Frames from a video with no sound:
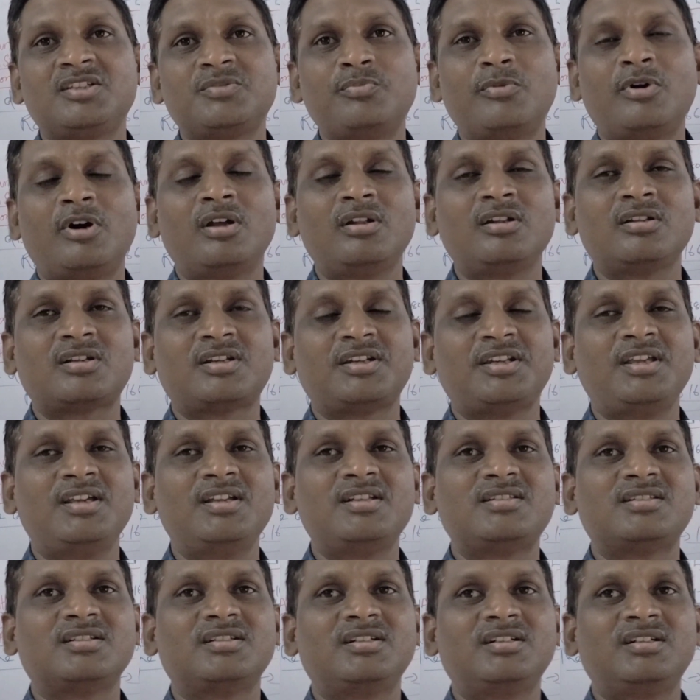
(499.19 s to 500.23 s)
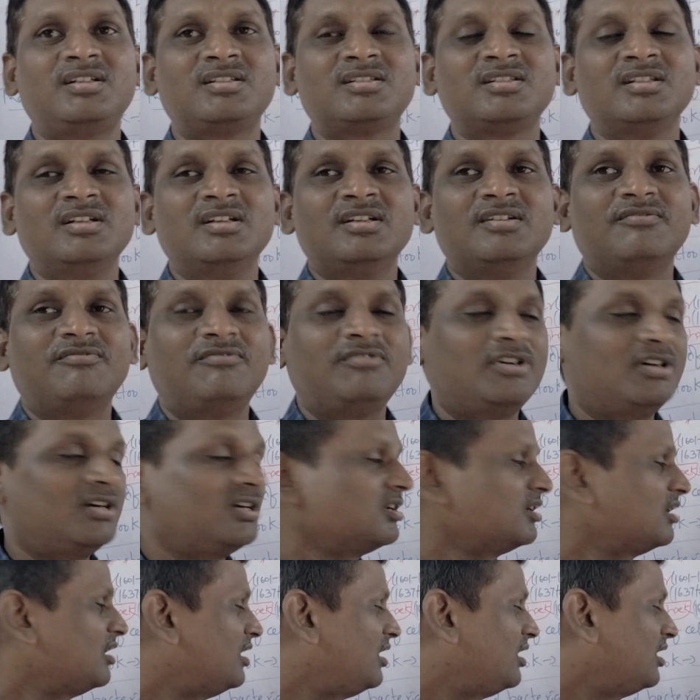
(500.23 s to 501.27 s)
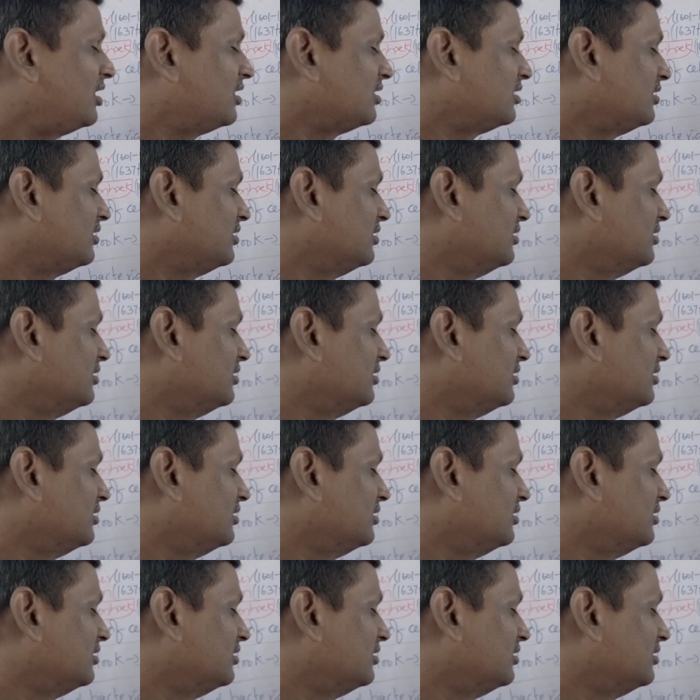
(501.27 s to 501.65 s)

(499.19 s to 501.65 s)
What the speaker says: These small creatures were